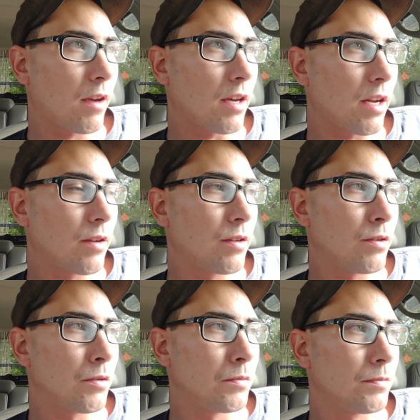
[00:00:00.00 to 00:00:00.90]
Got to
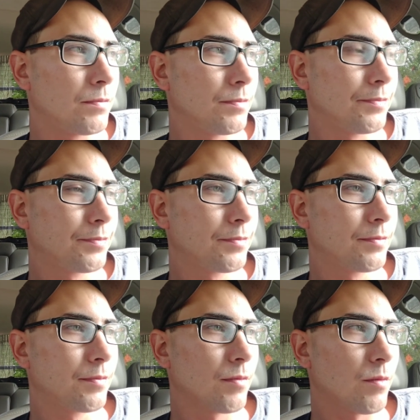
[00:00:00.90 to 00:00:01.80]
do
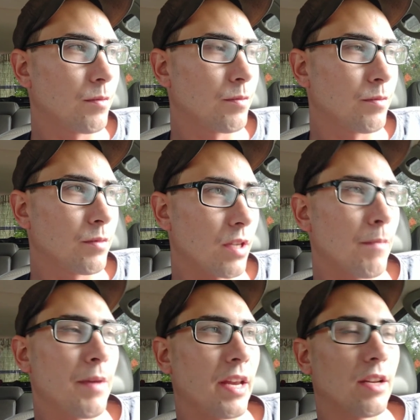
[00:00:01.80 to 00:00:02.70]

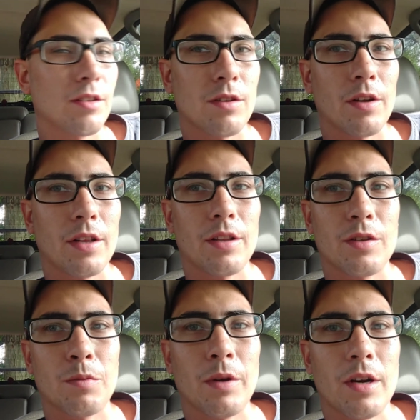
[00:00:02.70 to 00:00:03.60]
some maintenance on it
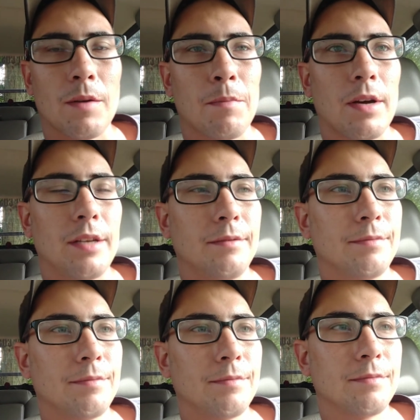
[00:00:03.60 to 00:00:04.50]
this winter, but
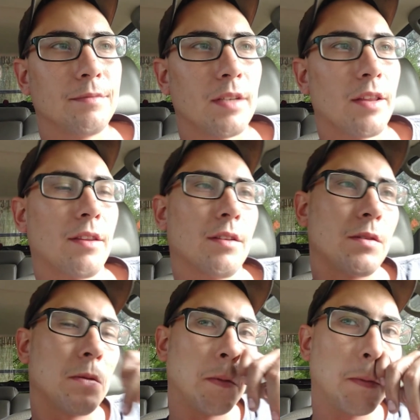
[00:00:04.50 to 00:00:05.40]

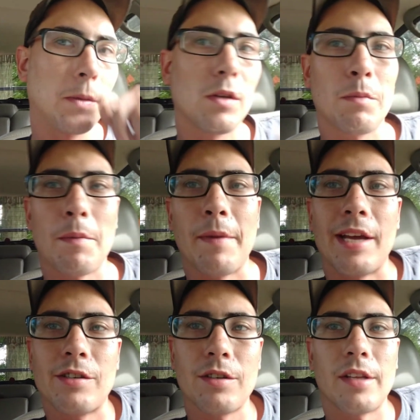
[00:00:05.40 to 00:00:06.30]
nothing super
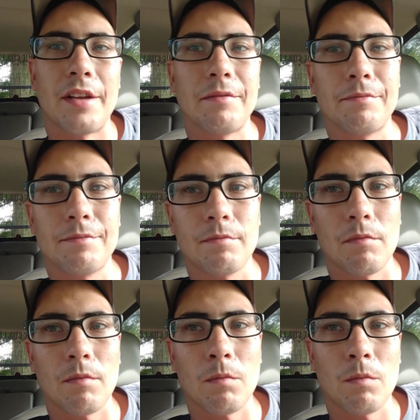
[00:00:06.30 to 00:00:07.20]
major that
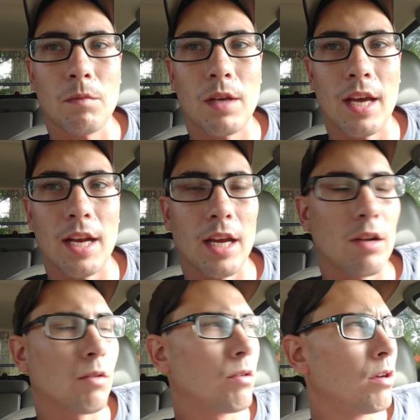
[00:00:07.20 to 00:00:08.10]
can't
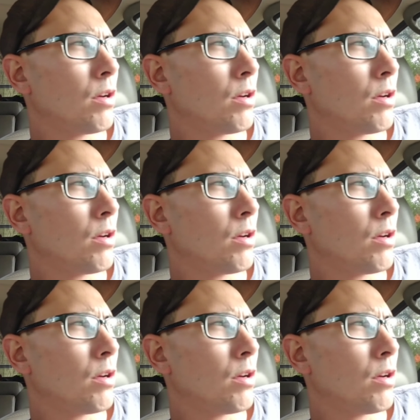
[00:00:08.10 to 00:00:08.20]
handle.